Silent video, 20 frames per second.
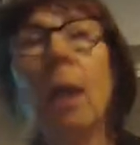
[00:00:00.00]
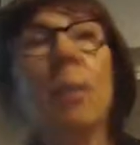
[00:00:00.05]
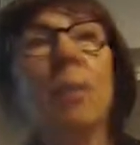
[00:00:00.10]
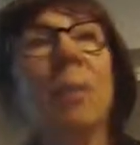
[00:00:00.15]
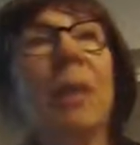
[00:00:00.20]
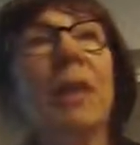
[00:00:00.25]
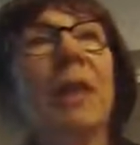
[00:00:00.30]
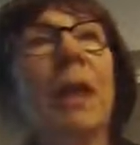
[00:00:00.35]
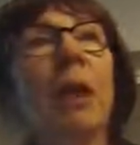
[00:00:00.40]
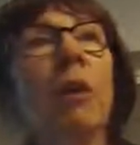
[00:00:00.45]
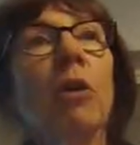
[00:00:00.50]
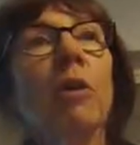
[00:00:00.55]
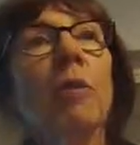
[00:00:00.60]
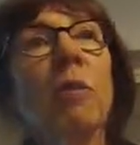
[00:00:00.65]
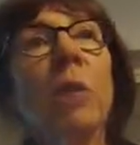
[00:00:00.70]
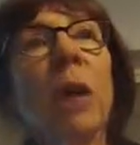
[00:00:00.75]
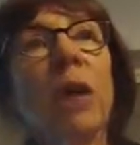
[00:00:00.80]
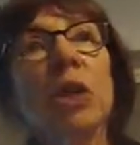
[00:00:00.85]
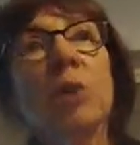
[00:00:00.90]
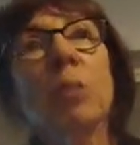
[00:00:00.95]
but they're of
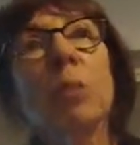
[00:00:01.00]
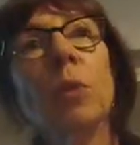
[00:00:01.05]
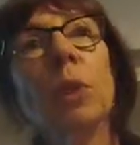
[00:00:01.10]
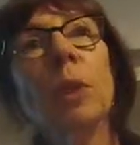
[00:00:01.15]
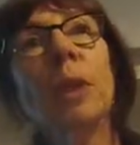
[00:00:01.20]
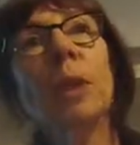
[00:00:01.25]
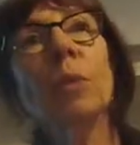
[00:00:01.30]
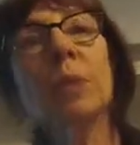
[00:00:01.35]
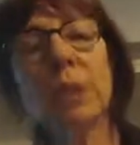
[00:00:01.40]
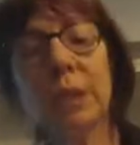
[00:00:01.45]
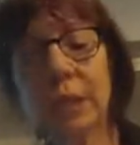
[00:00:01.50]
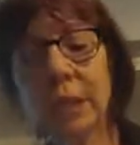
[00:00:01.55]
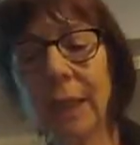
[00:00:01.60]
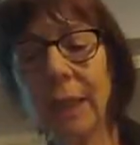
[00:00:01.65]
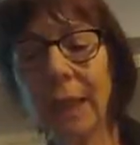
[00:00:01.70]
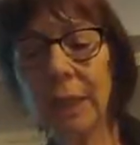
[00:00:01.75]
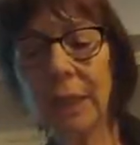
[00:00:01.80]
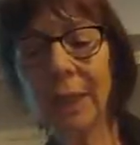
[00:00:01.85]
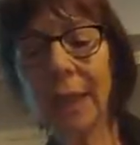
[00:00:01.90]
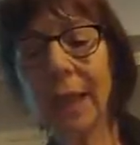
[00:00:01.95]
much more limited
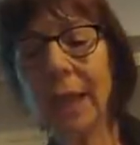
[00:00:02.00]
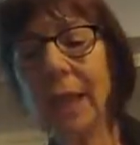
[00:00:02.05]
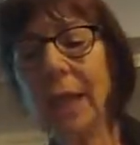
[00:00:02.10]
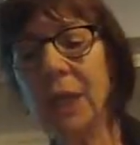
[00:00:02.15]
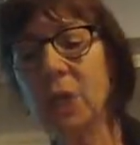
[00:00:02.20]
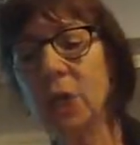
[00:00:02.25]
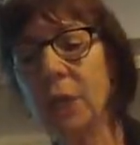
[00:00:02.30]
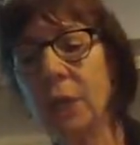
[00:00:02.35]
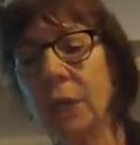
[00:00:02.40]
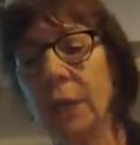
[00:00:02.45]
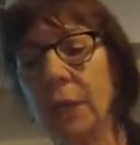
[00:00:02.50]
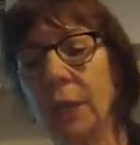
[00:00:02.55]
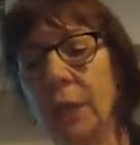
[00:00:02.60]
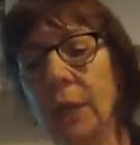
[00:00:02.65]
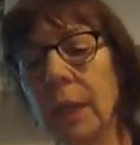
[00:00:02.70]
application